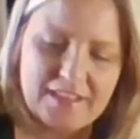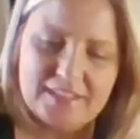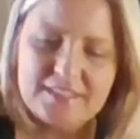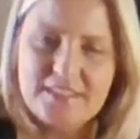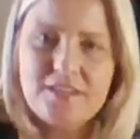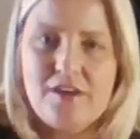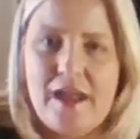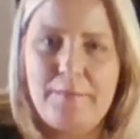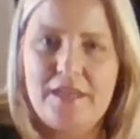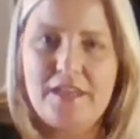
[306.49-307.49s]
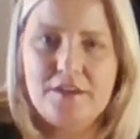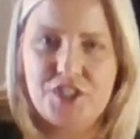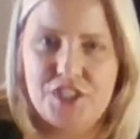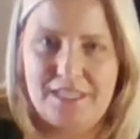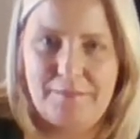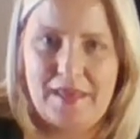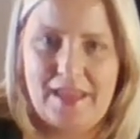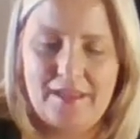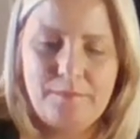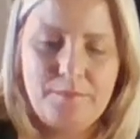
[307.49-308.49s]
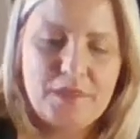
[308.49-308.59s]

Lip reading: This is our Epicure sheet pan